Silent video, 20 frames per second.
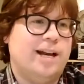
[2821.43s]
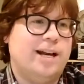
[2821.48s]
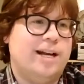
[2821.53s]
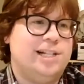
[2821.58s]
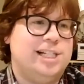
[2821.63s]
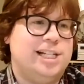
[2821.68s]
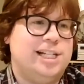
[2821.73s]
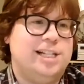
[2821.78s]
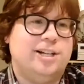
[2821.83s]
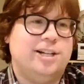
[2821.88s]

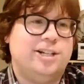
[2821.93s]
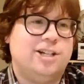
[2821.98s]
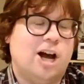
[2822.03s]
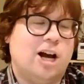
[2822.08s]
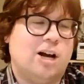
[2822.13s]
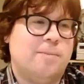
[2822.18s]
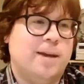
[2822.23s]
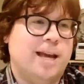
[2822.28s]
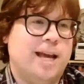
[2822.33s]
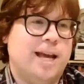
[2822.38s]
and see the
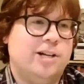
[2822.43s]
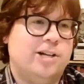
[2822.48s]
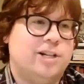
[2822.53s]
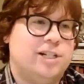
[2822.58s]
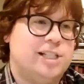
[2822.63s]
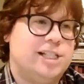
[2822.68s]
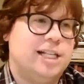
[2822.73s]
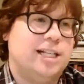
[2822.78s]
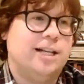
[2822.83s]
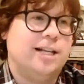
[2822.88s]
talk page or
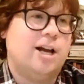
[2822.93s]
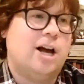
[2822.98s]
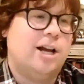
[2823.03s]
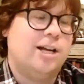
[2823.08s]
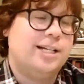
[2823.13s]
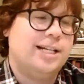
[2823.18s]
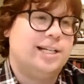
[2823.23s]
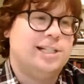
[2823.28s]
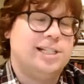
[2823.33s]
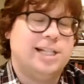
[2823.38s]
see the
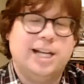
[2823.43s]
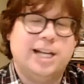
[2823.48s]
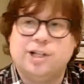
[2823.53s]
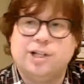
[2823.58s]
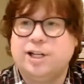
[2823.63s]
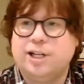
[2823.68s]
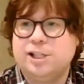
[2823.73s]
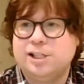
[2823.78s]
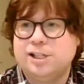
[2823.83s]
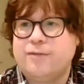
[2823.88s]

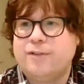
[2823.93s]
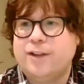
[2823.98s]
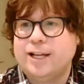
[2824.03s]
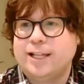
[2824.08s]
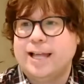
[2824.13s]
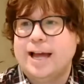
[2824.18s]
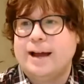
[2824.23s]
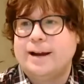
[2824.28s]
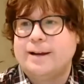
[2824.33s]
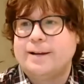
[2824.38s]
contestation and stuff
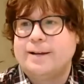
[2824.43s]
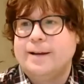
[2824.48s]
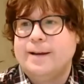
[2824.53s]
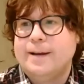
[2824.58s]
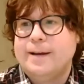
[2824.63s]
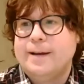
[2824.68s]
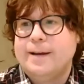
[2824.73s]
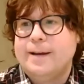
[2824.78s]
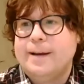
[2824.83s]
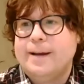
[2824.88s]
like
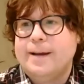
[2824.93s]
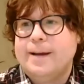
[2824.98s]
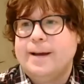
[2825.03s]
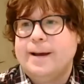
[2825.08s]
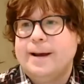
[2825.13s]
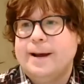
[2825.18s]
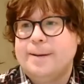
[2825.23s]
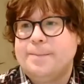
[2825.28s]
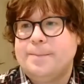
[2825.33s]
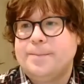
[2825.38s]

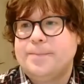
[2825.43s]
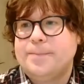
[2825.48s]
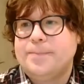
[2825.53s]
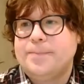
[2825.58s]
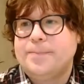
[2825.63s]
that.